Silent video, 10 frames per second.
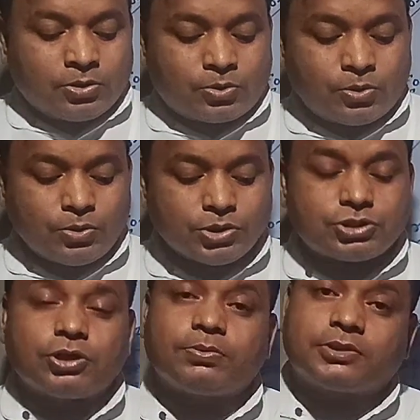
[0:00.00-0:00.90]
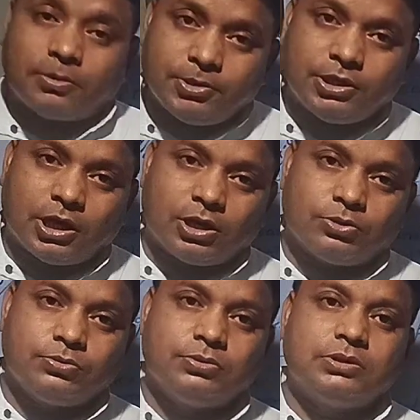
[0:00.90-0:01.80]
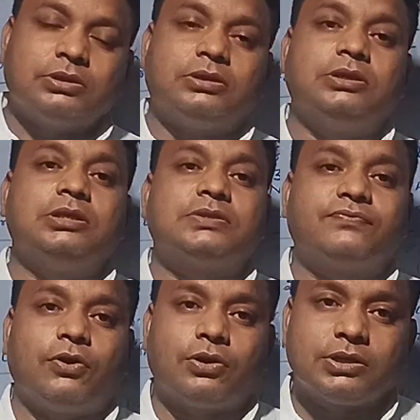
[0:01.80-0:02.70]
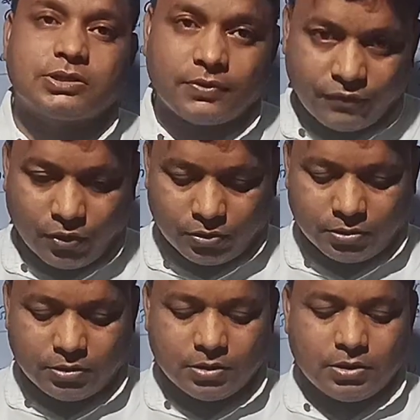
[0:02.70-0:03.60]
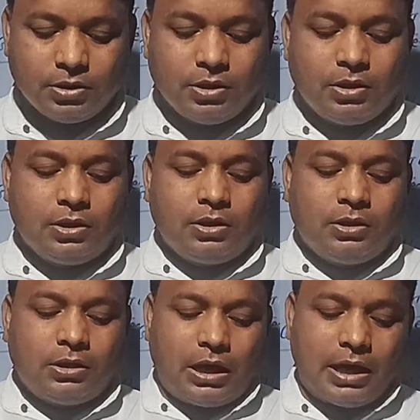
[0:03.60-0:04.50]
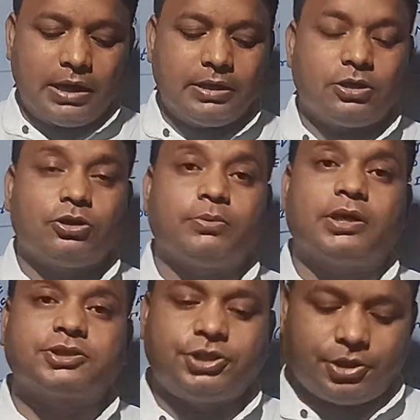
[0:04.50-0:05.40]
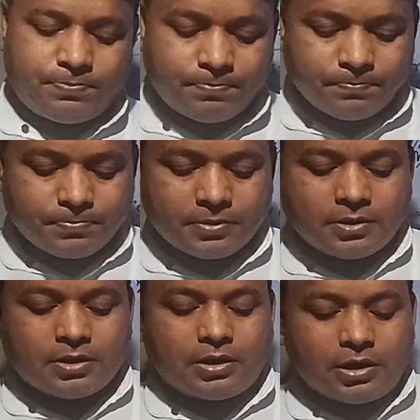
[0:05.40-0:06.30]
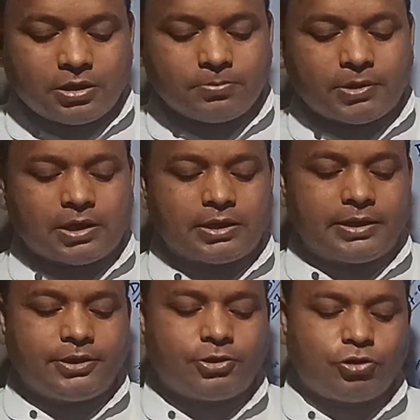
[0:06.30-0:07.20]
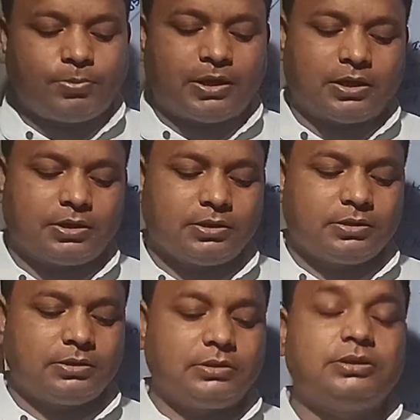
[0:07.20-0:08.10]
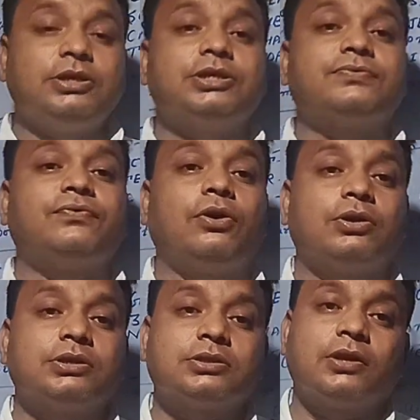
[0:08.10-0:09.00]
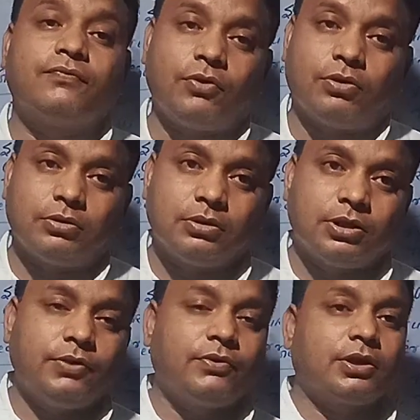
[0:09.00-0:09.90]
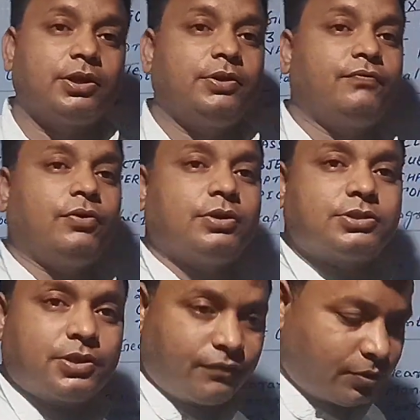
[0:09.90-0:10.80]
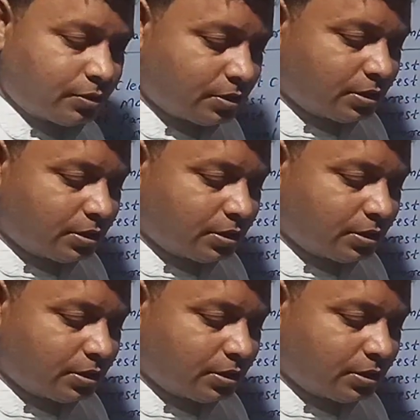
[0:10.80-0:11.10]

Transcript: Coast of Tamil Nadu, these forests are found. Island of Lakshadweep, Andaman and Nicobar, these forests are found. Evergreen forests are found.